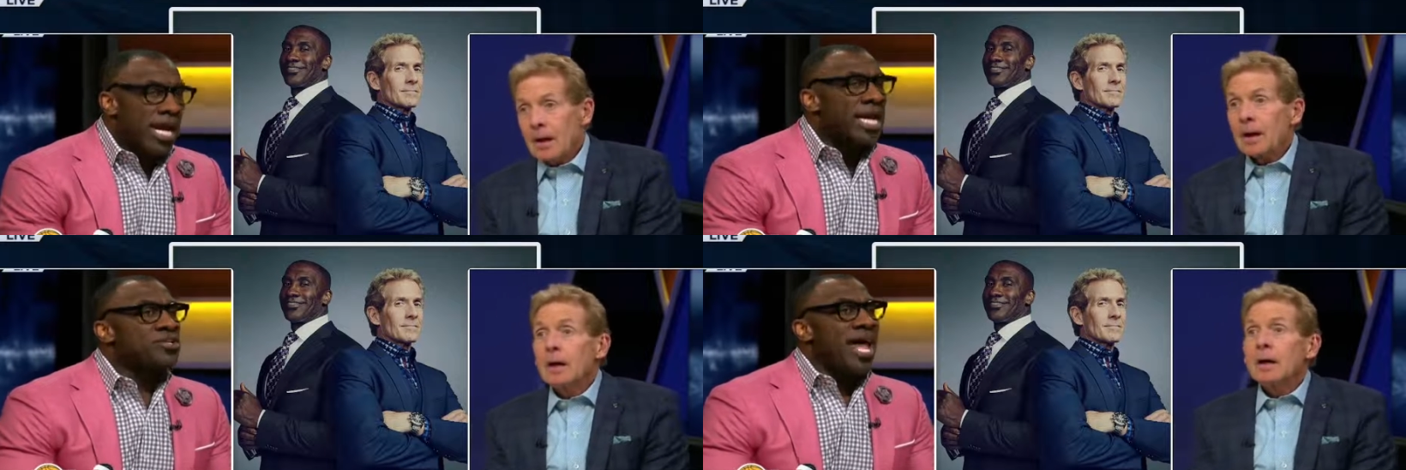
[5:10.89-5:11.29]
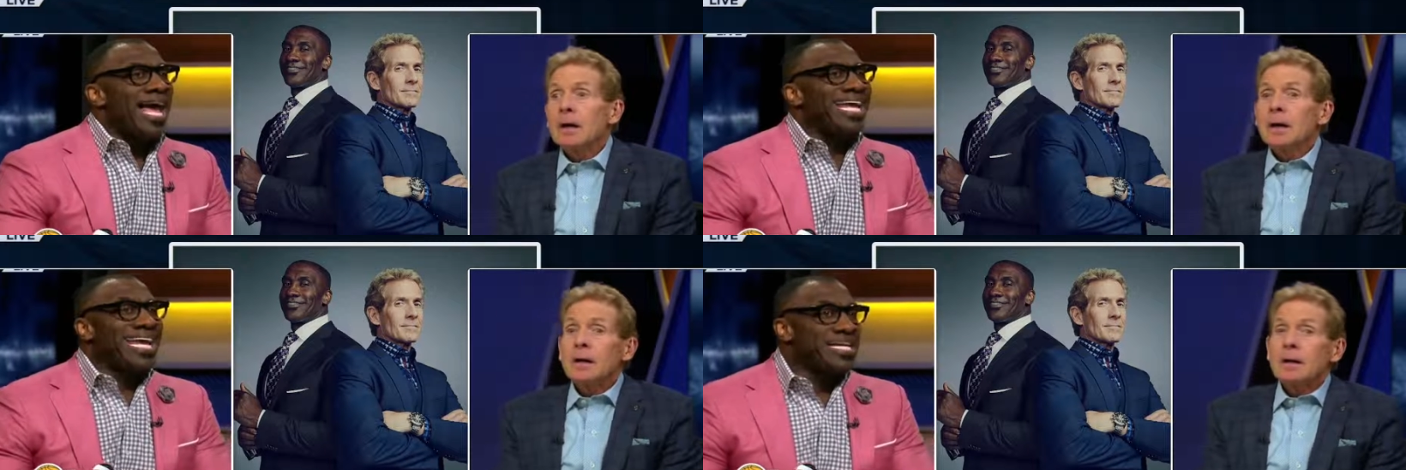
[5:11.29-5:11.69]
Speaker 1: It's
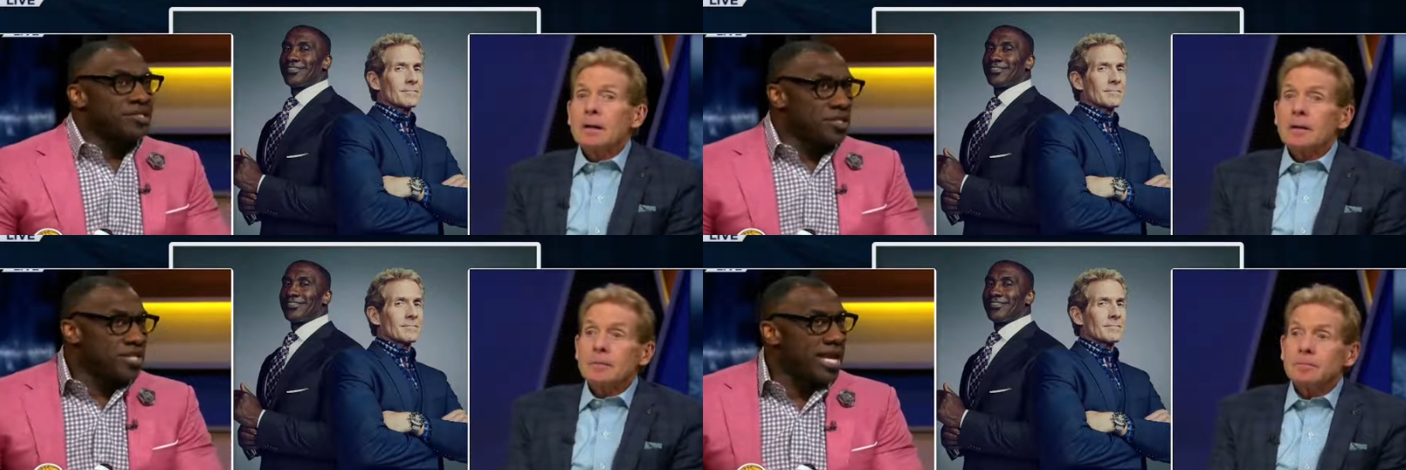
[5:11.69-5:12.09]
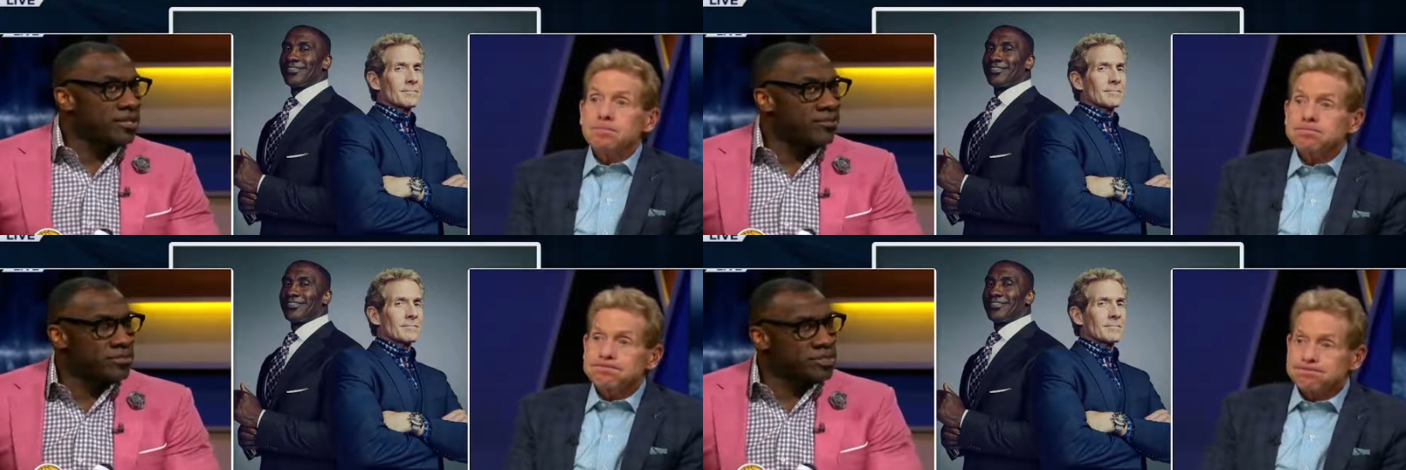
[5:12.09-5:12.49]
not easy to take
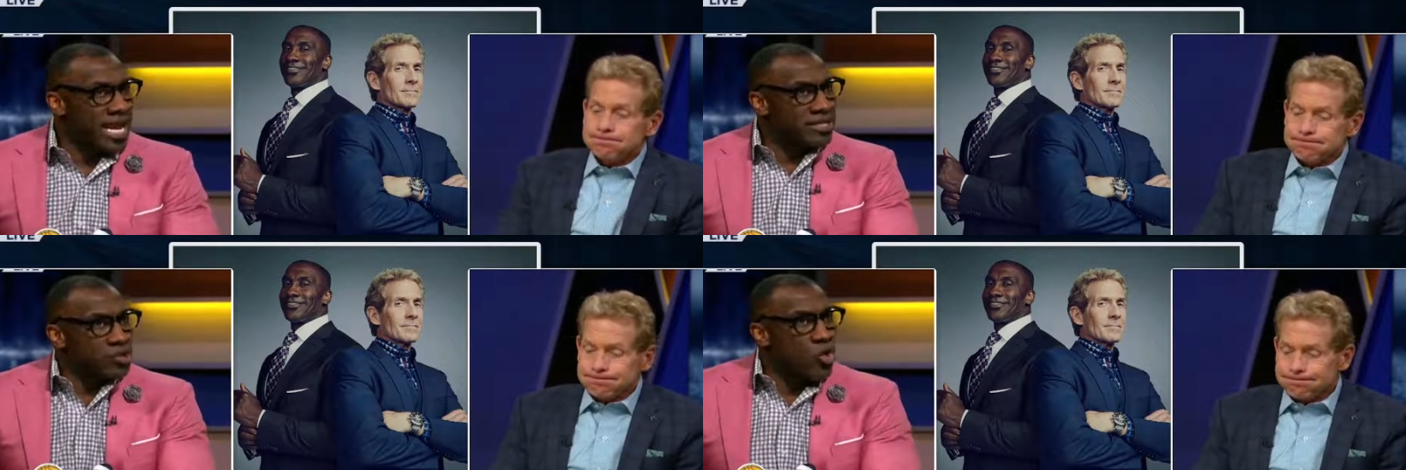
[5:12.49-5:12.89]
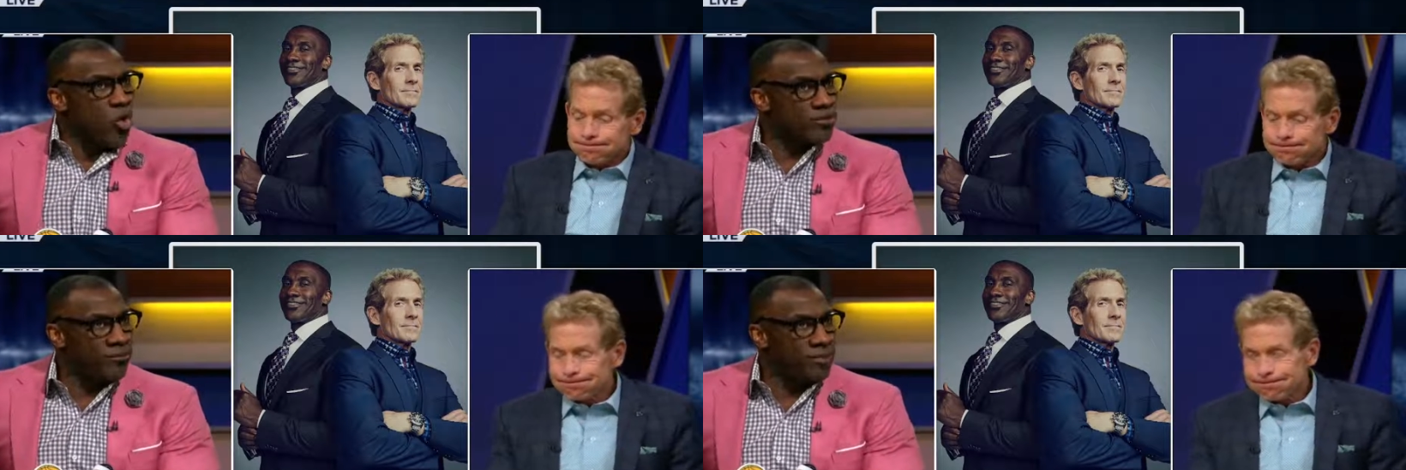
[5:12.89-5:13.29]
the take the
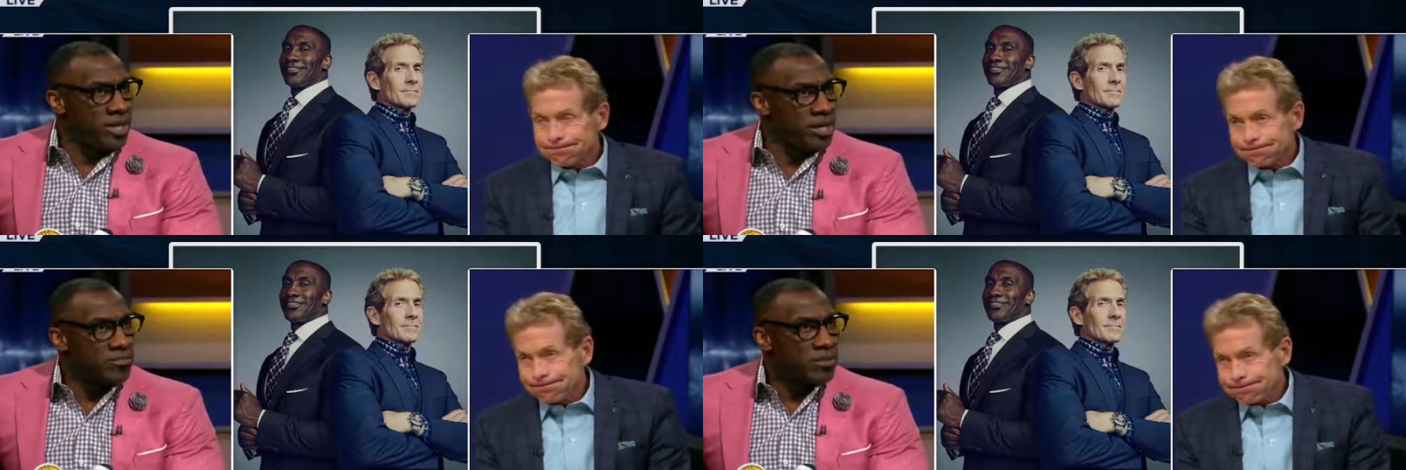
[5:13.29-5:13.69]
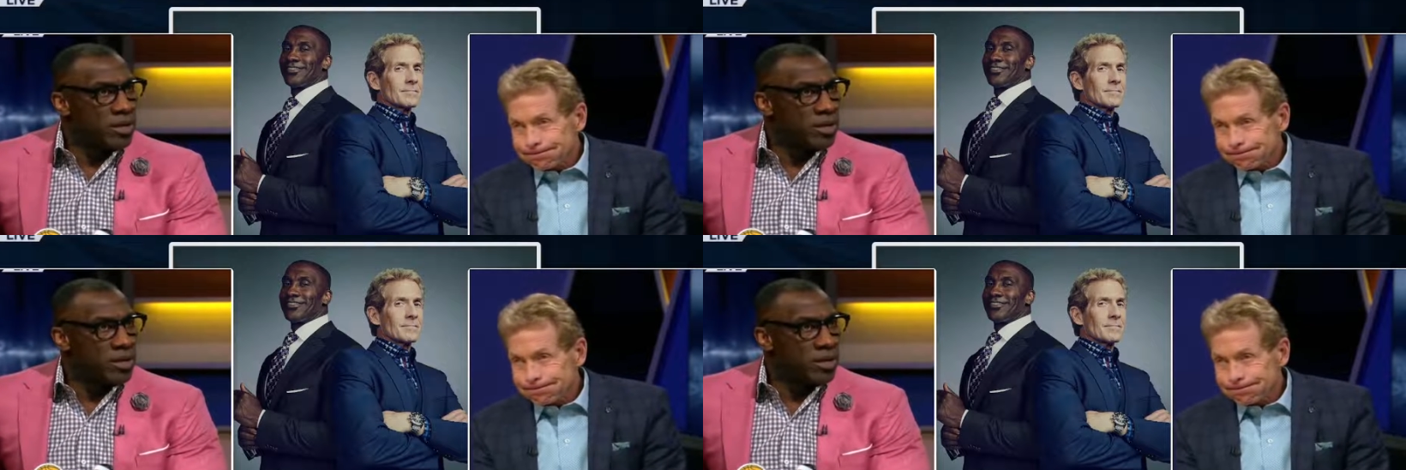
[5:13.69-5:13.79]
torch from him.